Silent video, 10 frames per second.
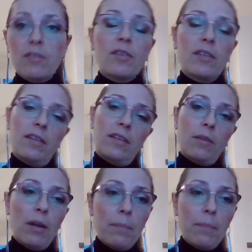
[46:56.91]
so the
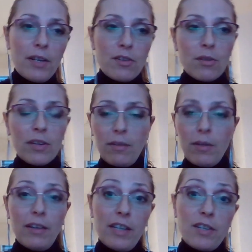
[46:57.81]
well-being toolkit
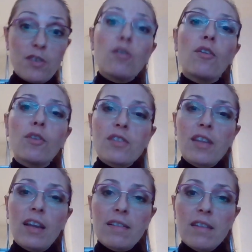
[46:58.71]
really lists all of those
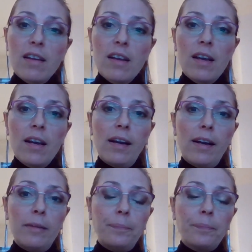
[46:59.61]
things.
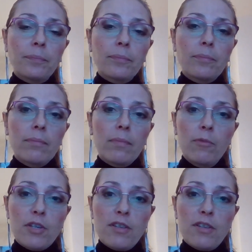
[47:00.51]
First,